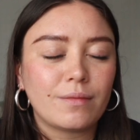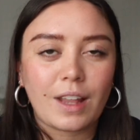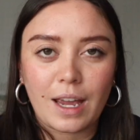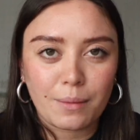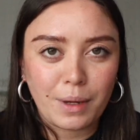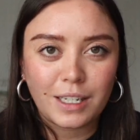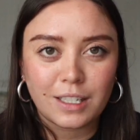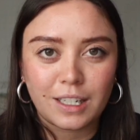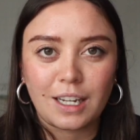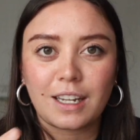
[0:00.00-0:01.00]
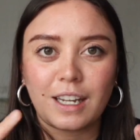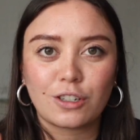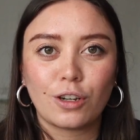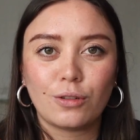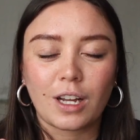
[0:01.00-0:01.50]
like mentally, get
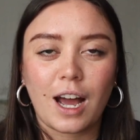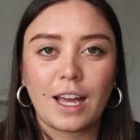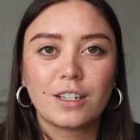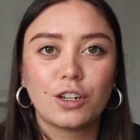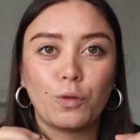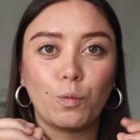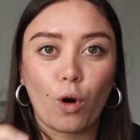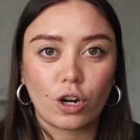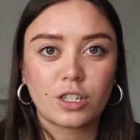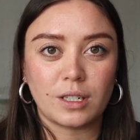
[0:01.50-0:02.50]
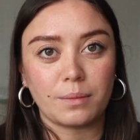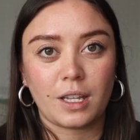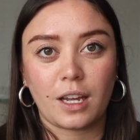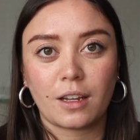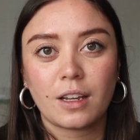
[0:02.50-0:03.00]
too tired to watch
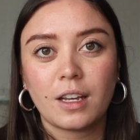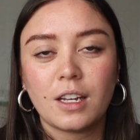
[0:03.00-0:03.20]
something.